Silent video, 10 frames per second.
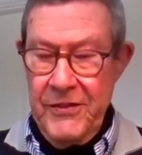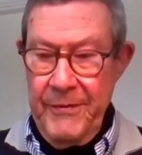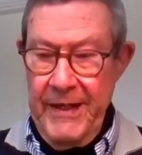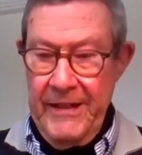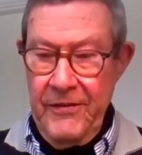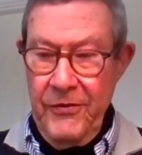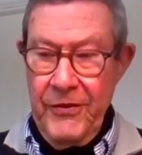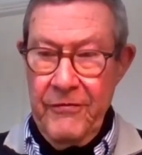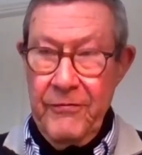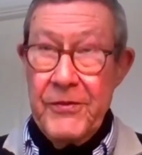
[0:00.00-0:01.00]
that we hadn't thought
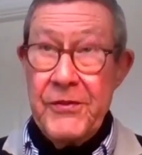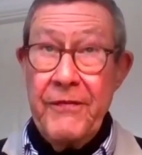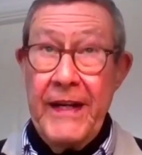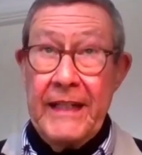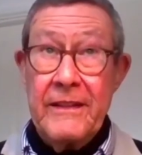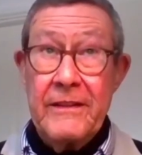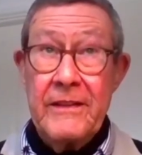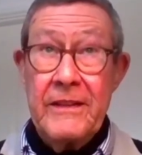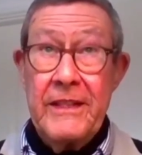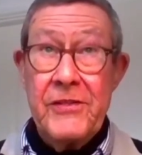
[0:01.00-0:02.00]
of was the fact that
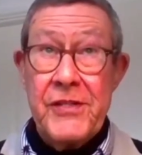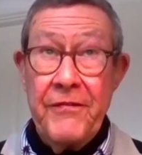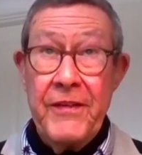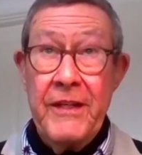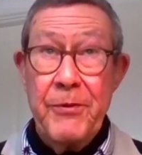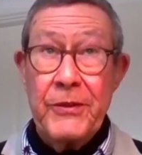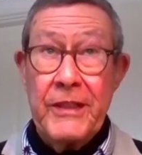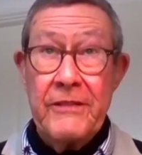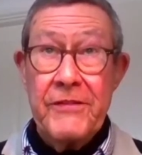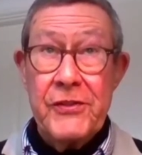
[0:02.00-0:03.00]
these 7 importing
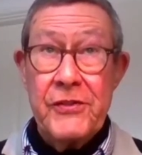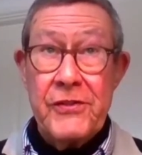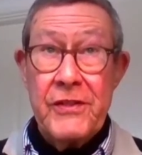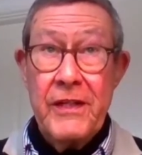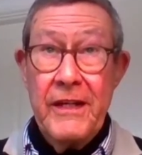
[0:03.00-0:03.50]
divisions,